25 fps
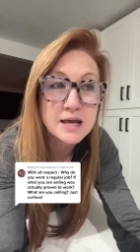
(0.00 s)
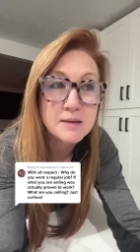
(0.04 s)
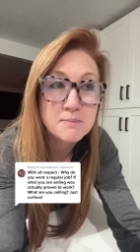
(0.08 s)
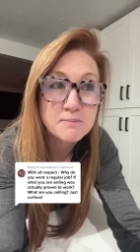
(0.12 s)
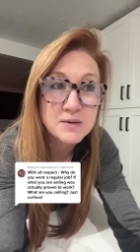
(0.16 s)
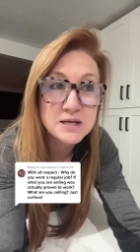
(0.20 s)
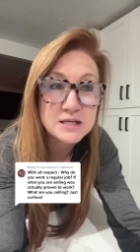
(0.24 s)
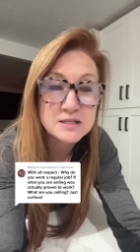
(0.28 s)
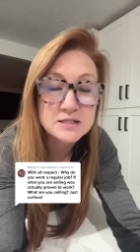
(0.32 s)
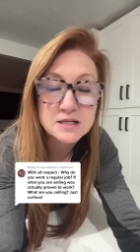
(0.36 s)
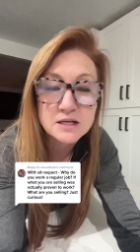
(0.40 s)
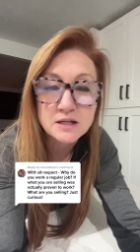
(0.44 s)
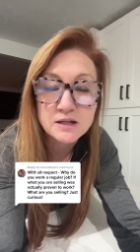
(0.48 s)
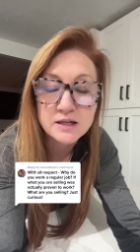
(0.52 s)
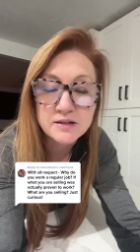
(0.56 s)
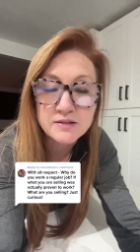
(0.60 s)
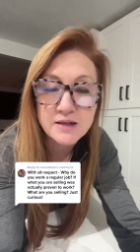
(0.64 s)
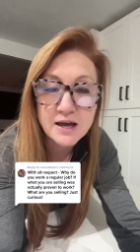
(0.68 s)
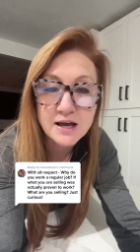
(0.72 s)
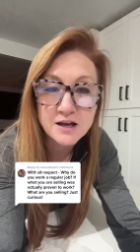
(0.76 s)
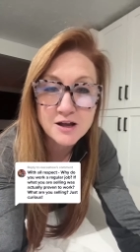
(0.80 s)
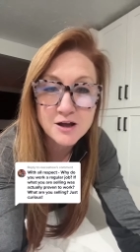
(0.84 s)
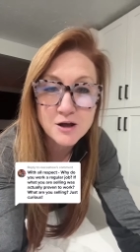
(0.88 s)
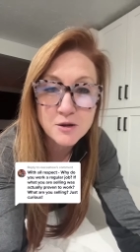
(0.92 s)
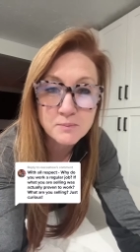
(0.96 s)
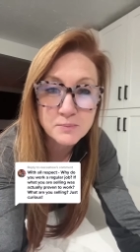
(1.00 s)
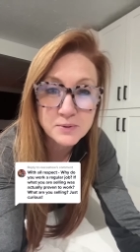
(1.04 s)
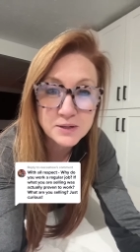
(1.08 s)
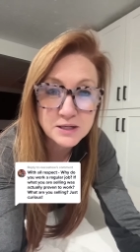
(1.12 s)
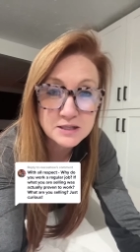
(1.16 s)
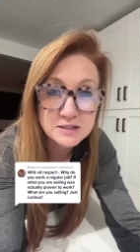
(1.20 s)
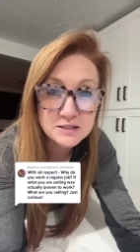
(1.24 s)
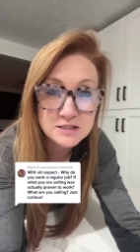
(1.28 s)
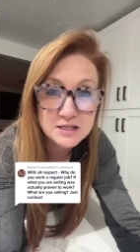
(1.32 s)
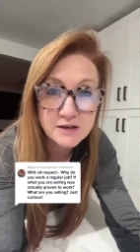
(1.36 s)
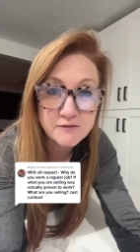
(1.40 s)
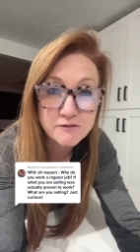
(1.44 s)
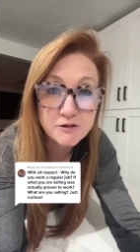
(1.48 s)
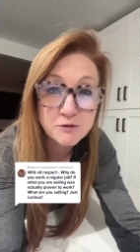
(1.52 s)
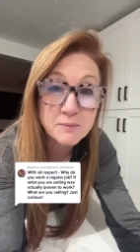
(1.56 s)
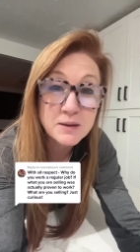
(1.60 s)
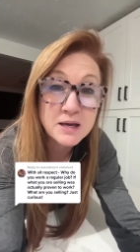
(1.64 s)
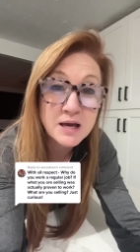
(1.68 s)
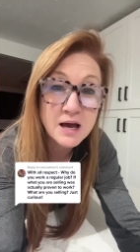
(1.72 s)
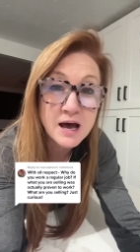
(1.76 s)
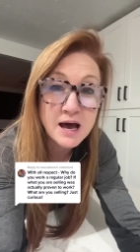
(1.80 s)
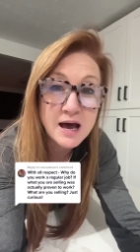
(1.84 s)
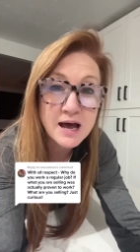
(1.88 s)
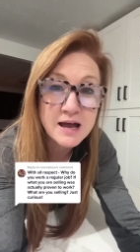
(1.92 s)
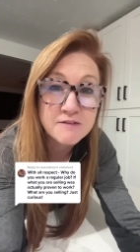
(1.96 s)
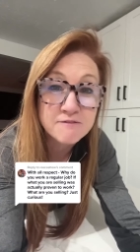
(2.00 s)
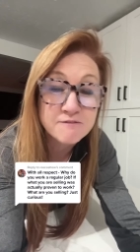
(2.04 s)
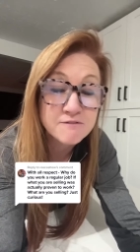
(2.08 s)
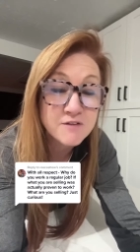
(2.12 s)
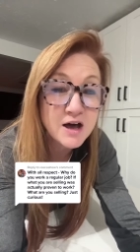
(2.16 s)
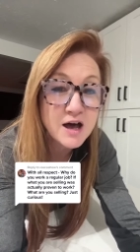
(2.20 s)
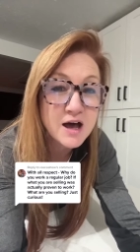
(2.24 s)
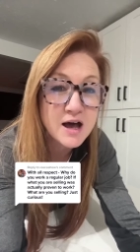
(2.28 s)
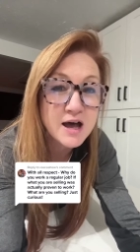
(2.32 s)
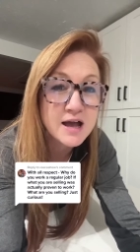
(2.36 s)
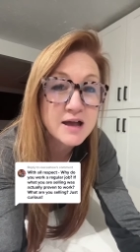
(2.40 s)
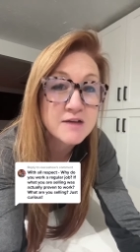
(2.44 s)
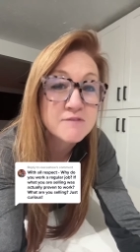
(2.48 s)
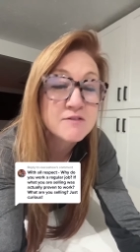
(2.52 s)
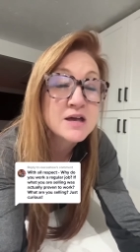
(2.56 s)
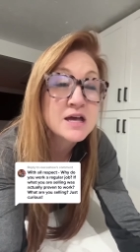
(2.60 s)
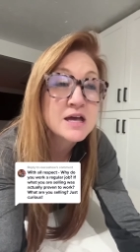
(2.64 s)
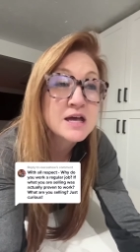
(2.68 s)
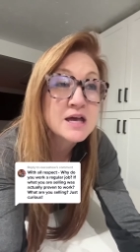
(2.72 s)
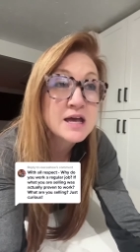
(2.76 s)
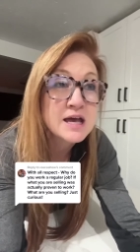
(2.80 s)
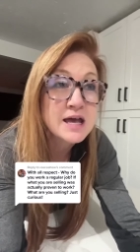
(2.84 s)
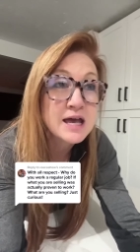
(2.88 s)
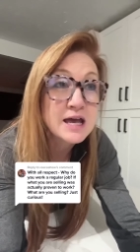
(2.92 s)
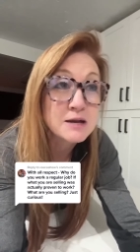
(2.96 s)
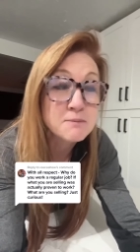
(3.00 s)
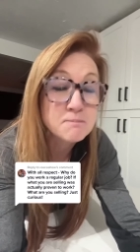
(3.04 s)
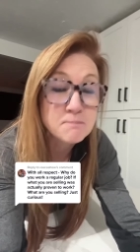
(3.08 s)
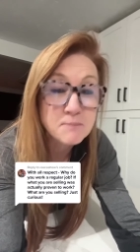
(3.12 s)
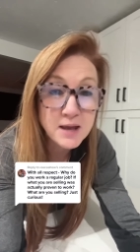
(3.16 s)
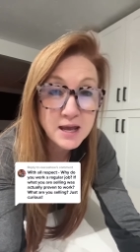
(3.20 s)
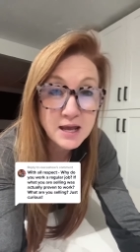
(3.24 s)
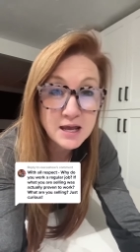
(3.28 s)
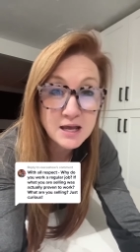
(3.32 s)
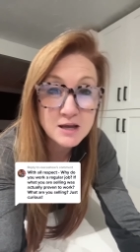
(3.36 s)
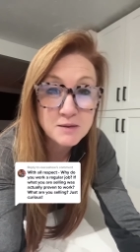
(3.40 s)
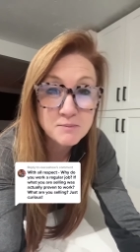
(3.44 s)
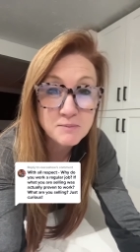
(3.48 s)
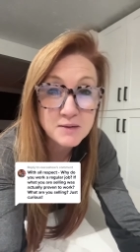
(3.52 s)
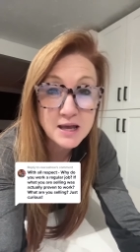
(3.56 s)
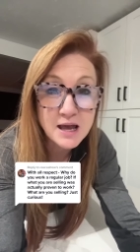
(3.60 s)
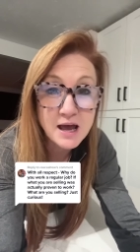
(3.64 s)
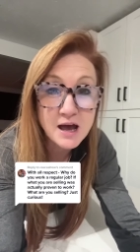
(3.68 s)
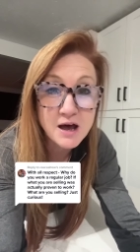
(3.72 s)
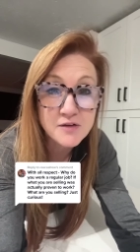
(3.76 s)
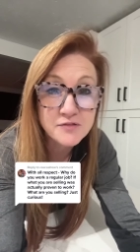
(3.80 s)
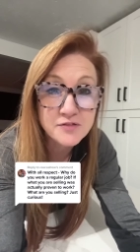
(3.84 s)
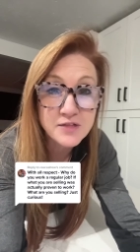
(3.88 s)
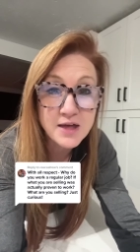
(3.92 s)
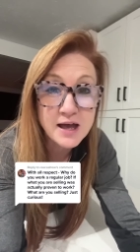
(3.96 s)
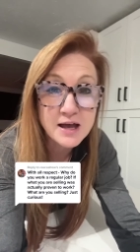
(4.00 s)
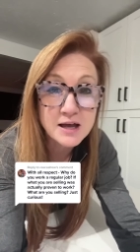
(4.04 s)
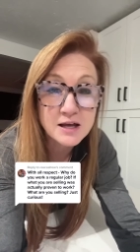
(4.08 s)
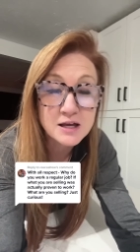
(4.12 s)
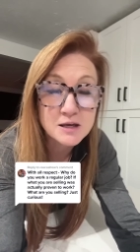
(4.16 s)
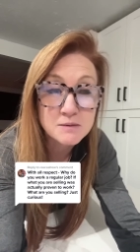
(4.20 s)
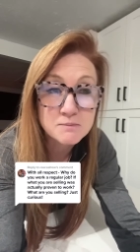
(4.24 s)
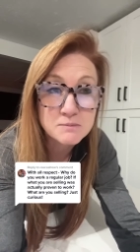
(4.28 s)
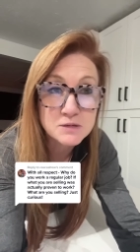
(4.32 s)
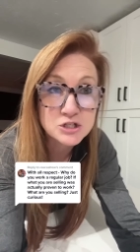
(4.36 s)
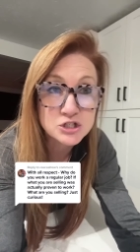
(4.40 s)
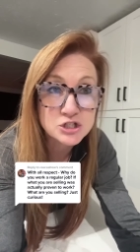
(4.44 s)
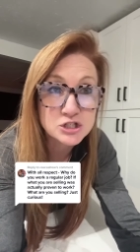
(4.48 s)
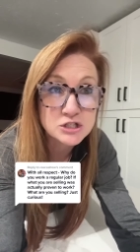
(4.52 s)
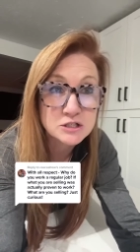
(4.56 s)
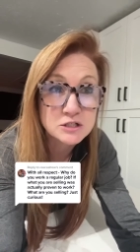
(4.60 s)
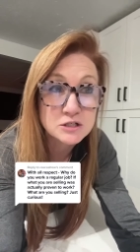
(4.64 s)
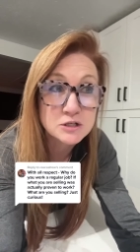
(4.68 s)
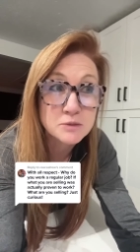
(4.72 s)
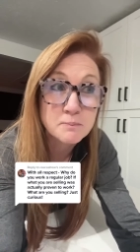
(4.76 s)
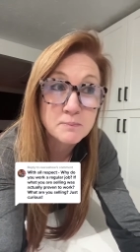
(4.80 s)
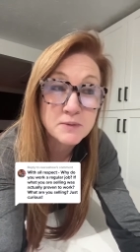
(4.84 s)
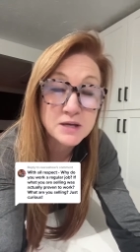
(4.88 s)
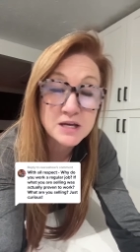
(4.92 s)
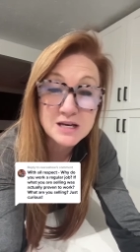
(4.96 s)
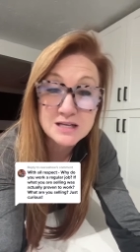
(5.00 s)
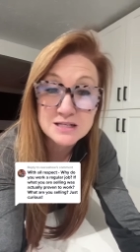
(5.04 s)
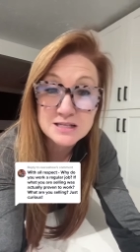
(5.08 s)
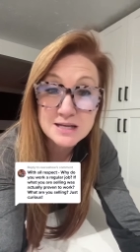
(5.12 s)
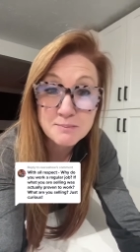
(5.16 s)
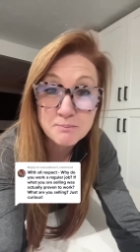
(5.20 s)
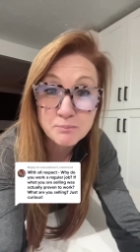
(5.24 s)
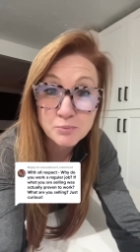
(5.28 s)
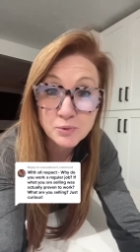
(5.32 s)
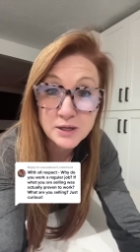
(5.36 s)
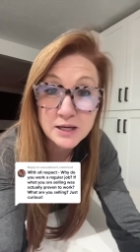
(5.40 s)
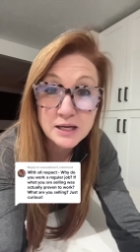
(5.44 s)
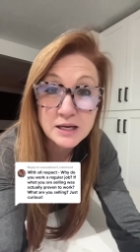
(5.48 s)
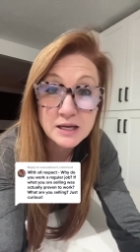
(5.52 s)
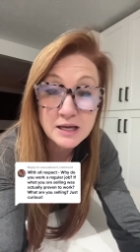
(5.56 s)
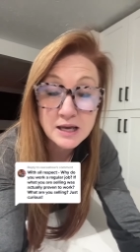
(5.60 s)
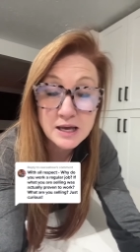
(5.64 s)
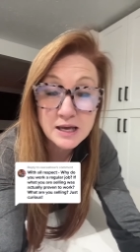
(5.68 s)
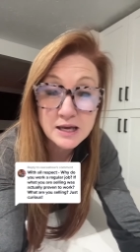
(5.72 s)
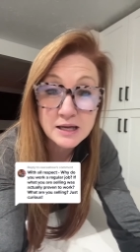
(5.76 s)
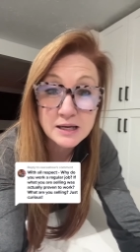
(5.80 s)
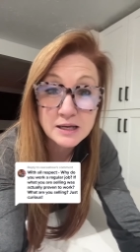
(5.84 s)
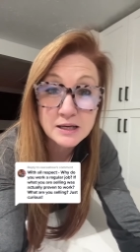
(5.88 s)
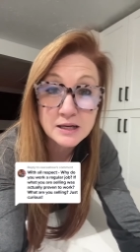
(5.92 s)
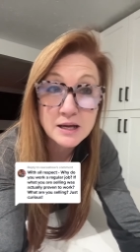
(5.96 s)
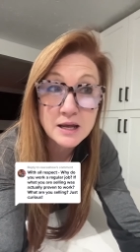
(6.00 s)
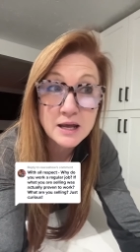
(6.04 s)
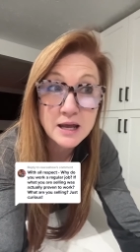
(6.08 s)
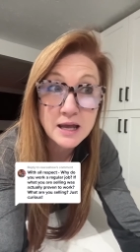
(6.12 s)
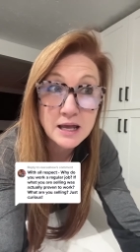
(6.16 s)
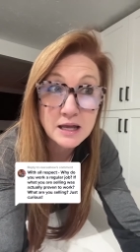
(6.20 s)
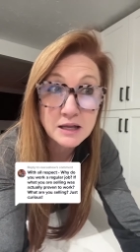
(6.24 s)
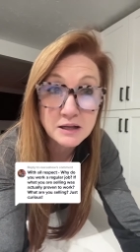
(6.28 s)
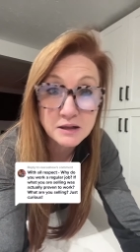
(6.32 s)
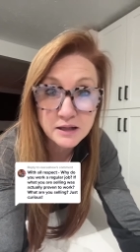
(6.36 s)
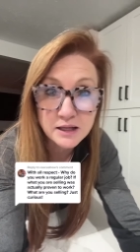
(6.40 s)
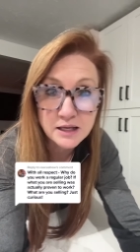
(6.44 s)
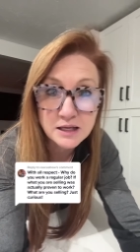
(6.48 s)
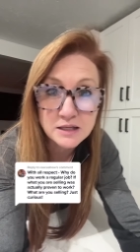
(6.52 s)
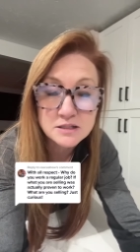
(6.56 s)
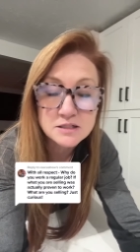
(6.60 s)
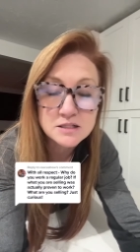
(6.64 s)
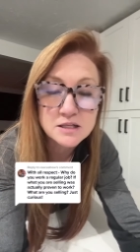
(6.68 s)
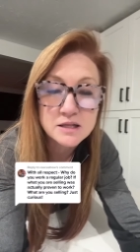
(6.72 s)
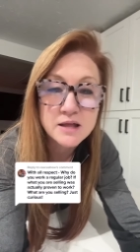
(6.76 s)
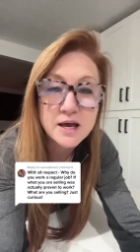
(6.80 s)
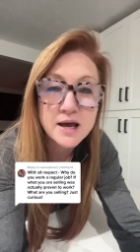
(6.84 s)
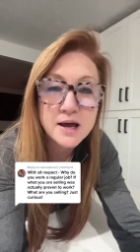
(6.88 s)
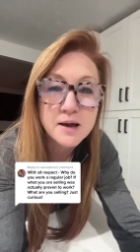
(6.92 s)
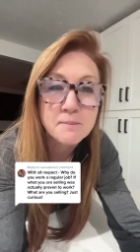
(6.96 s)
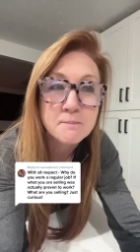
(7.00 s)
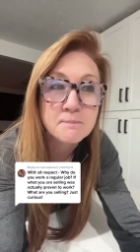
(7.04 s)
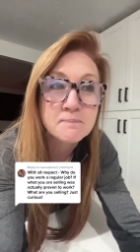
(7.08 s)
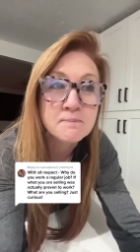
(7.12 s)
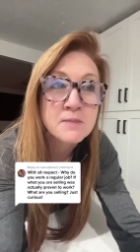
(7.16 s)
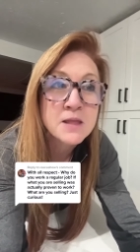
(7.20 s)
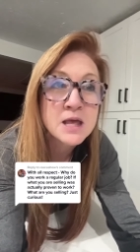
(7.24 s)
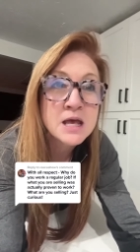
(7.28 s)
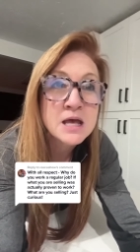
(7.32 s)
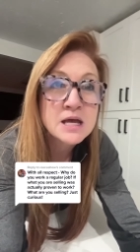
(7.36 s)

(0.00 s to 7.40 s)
And basically, that company is giving me a high five and paying me out that commission because I'm bringing in a lead to them.